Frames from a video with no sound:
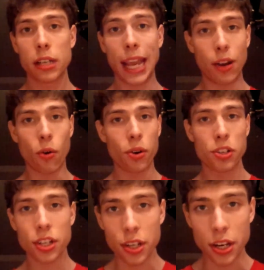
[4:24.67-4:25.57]
in order
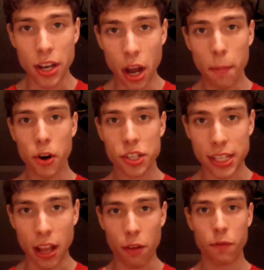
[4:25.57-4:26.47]
to numb
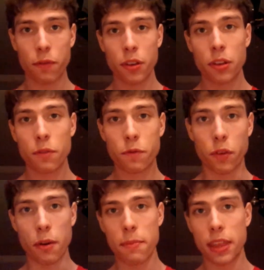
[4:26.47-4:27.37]
ourselves
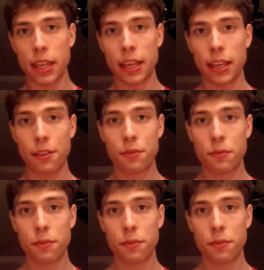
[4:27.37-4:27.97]
from the